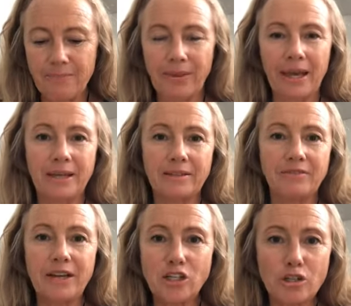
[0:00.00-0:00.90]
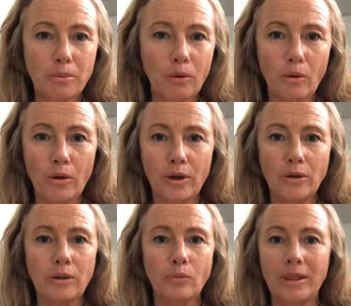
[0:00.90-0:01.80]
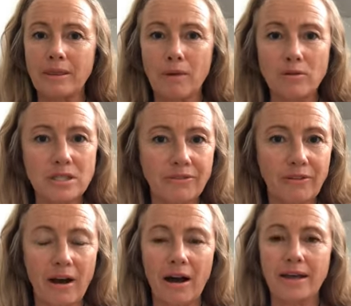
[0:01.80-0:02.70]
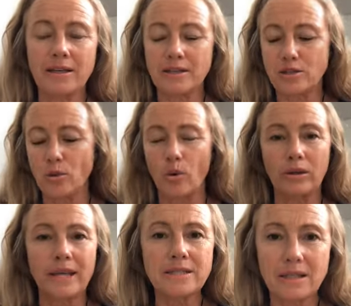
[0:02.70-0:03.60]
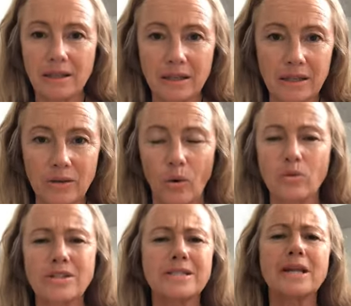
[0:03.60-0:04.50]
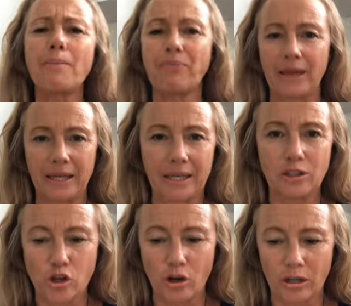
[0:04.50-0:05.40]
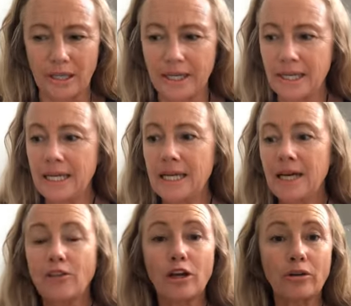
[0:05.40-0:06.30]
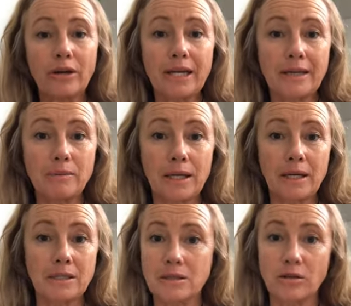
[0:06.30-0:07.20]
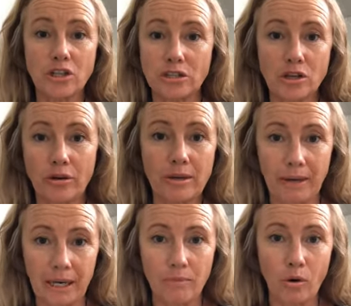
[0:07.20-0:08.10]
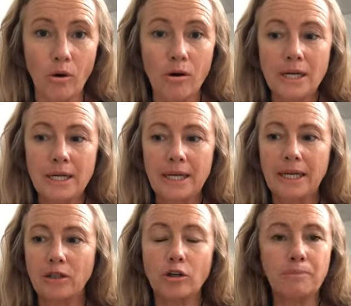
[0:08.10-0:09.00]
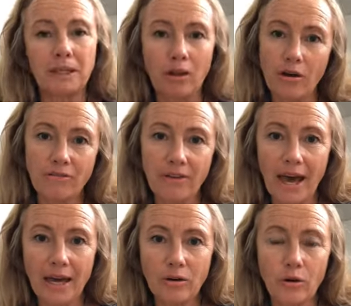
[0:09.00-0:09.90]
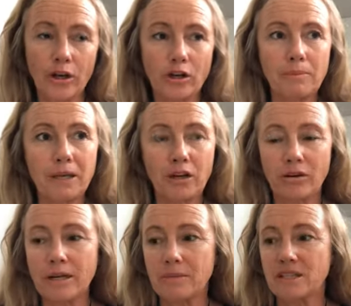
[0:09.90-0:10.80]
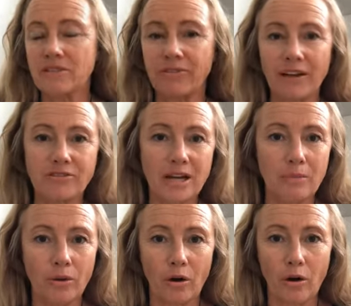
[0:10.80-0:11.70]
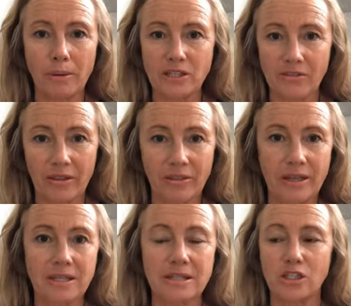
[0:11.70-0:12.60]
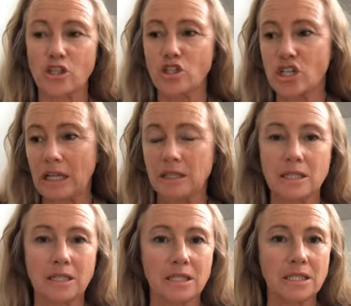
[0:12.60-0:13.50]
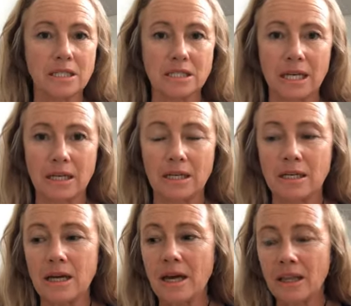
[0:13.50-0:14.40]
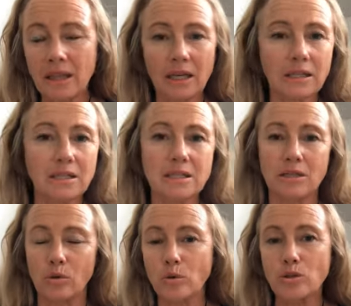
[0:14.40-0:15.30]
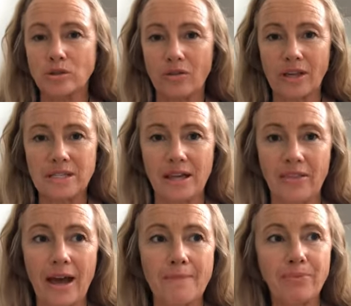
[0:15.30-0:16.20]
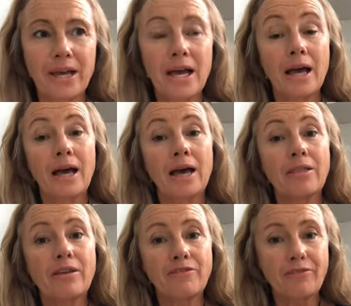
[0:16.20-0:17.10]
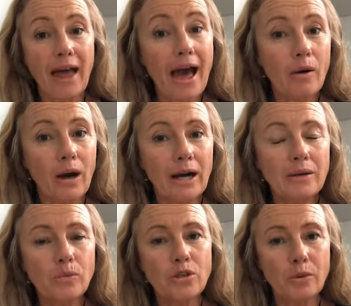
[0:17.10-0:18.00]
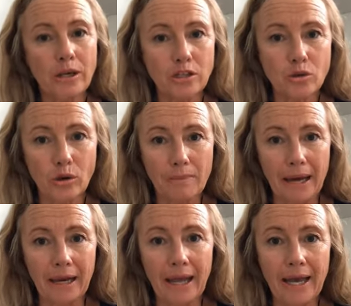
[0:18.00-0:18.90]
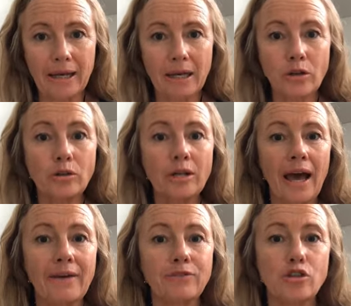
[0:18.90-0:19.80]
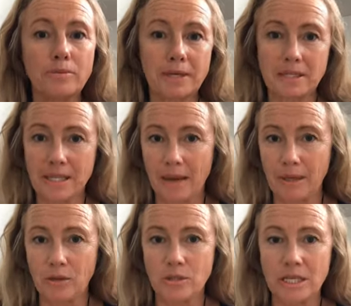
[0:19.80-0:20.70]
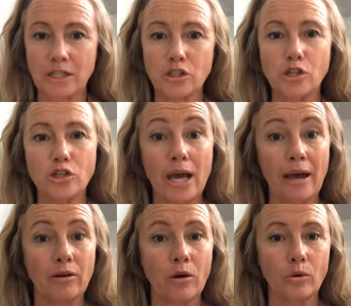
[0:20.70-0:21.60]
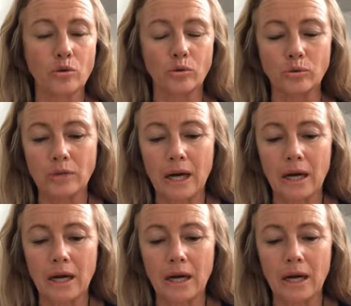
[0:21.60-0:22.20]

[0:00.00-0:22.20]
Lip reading: and vegetable oil with emulsifiers or lecithin or something in the chocolate. The cream is not just cream anymore. It could be low fat, or it could be cream that's fluffed up with a whole bunch of other things such as gelatin and thickeners and all sorts of things like that. The flour, which we're going to talk about later, could have dubious chemicals in it due to agricultural